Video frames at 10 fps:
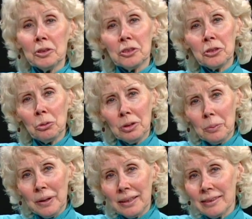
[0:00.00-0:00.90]
Told
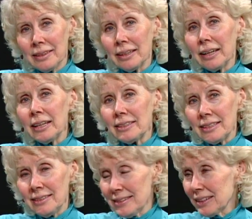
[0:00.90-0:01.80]
about the
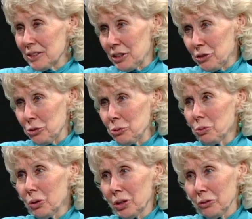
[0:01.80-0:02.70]
1862
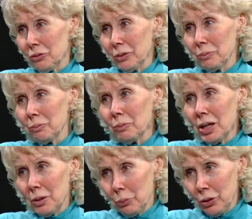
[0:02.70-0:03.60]
war from
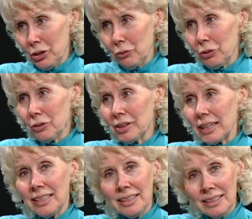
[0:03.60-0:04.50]
point of view of the
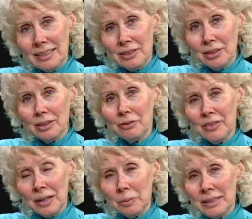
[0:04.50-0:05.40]
Indian
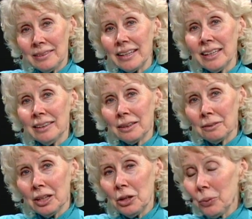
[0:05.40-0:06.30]
families and the
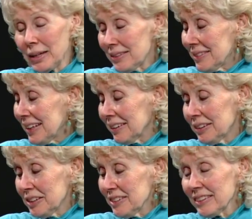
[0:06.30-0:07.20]
white
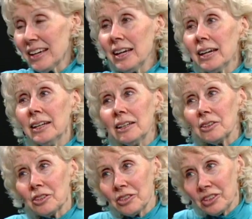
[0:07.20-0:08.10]
settlers, and
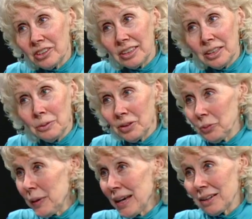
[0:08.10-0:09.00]
it certainly was
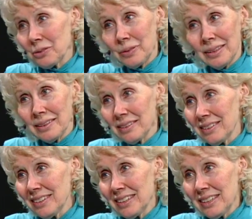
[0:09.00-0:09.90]
packed with
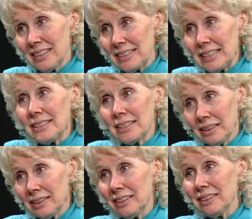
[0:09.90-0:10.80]
Mm-hmm.
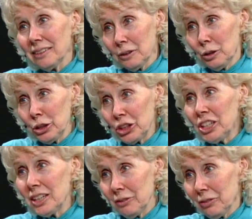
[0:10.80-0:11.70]
detail and
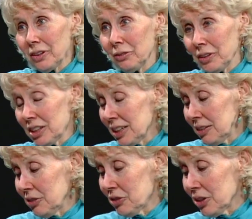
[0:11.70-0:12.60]
learning yes. of, of, our
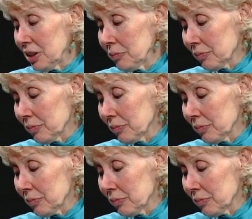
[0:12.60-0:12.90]
history.